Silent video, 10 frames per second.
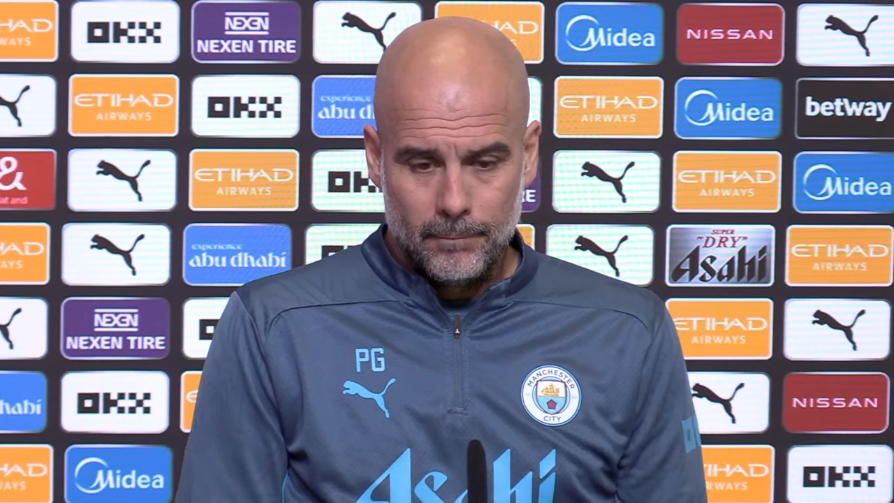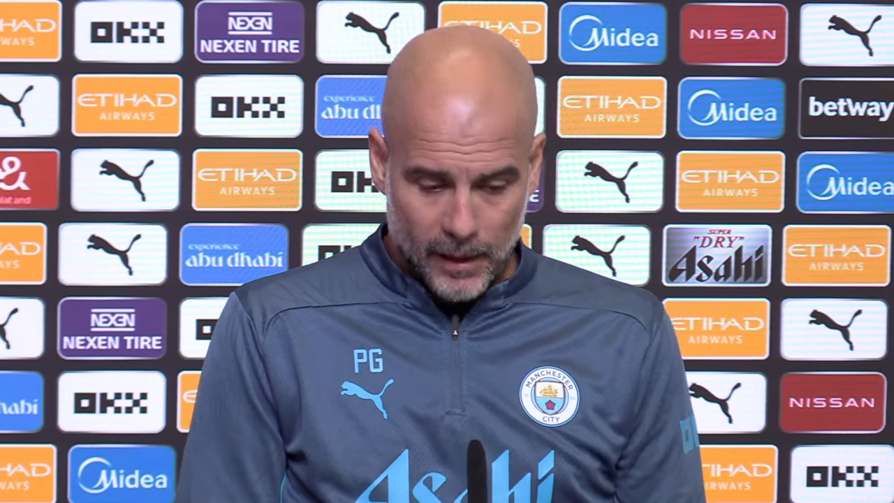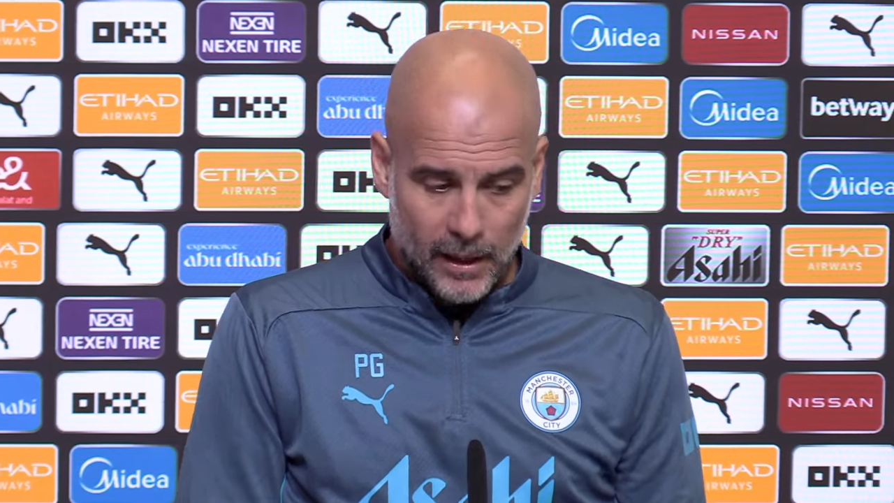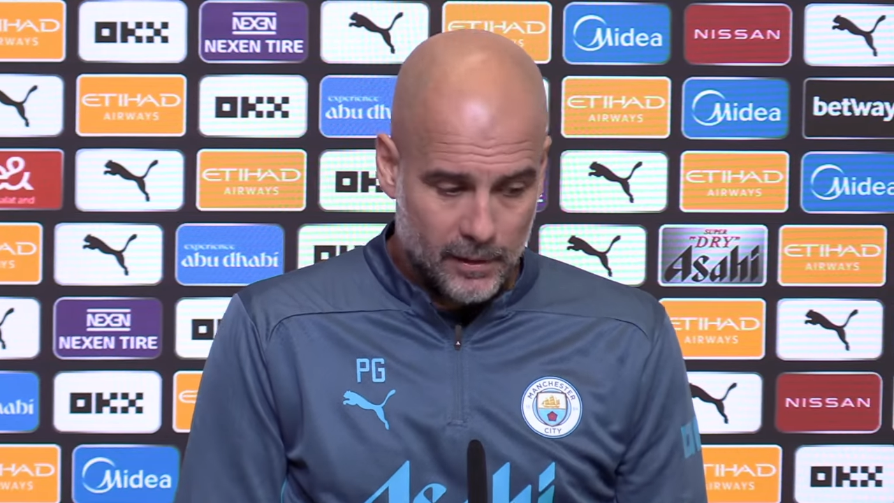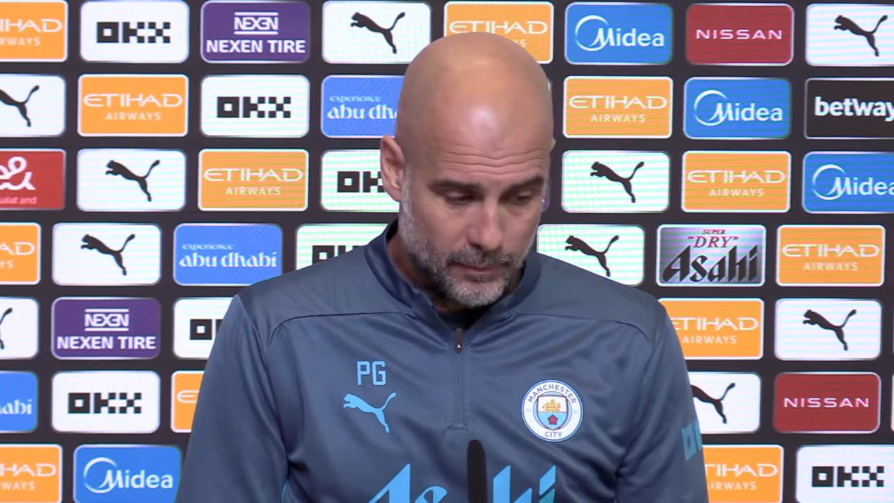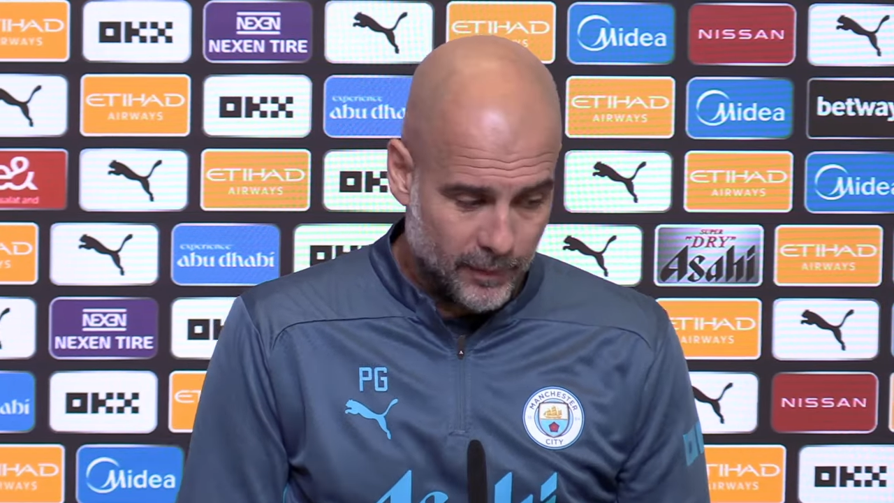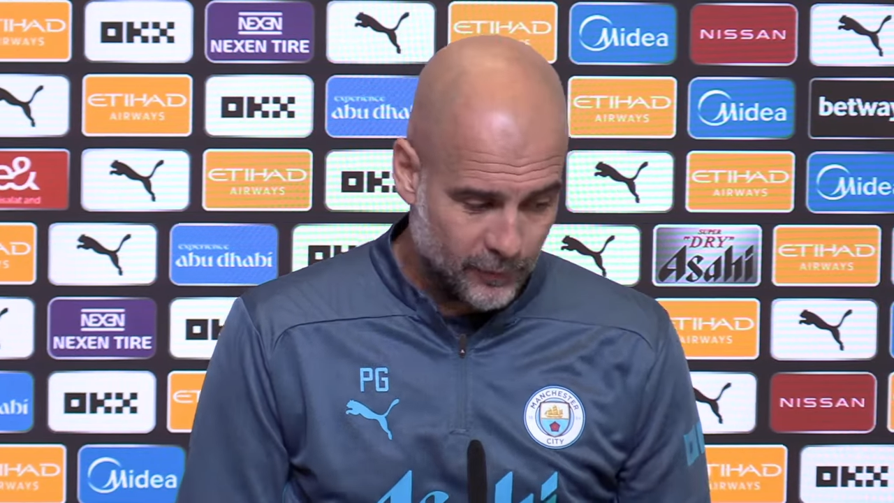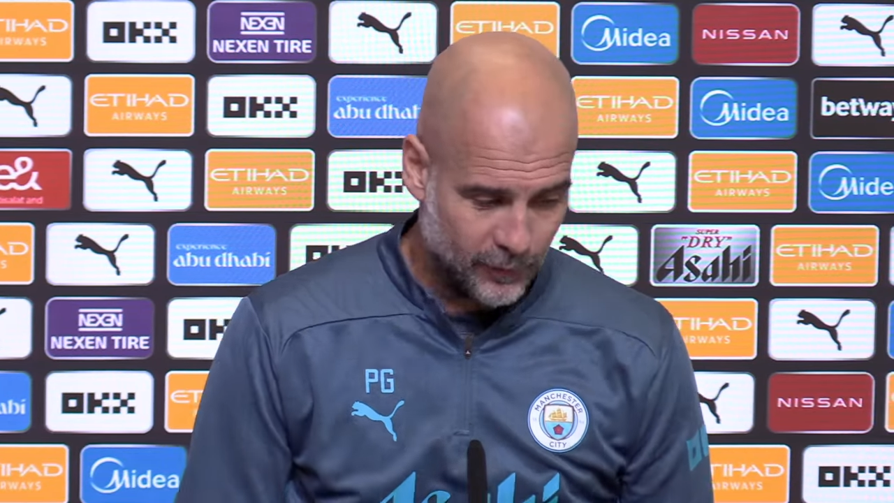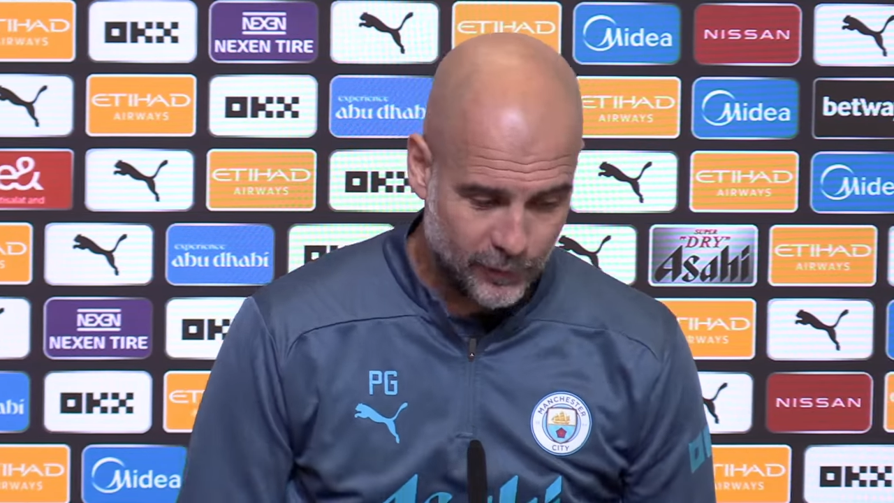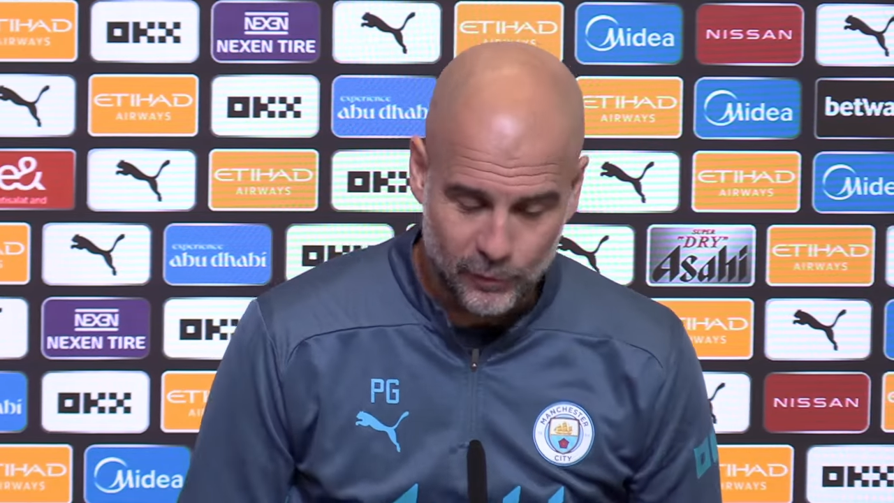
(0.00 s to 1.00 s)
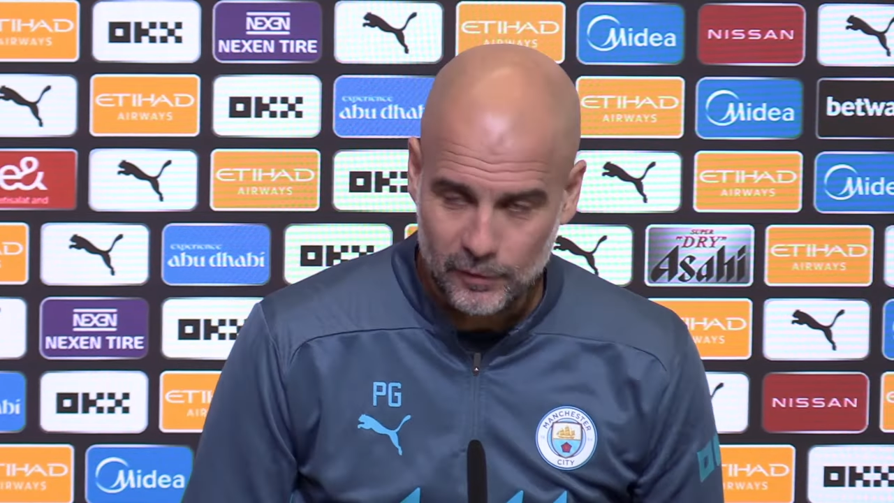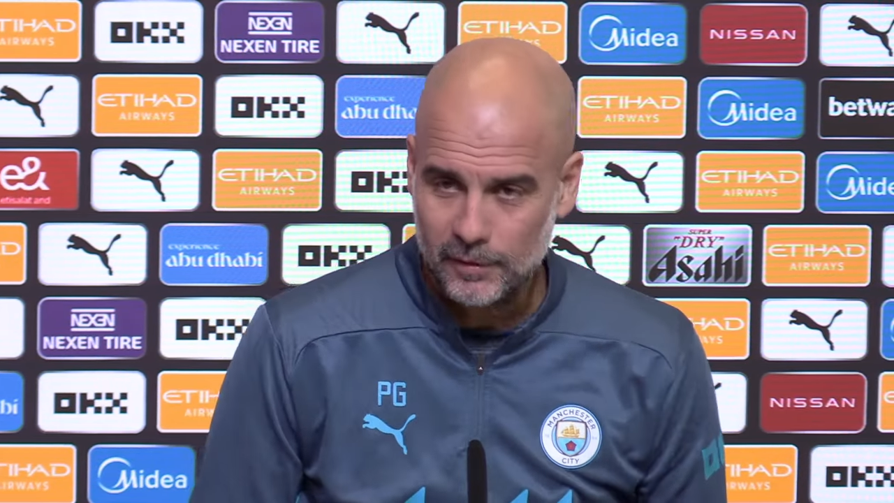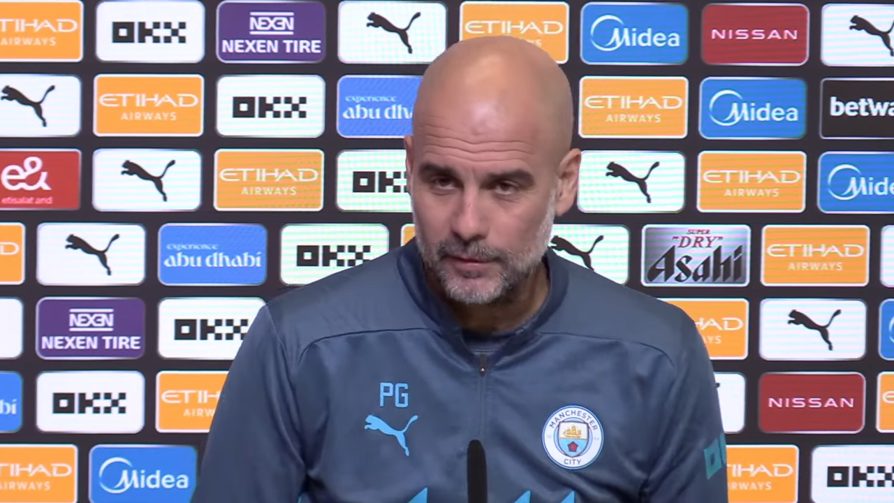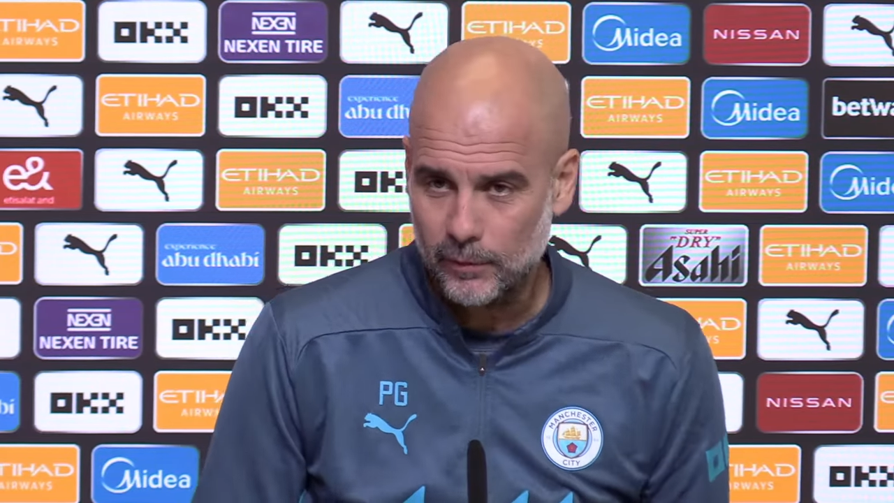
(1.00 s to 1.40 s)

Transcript: Yeah, he played really good.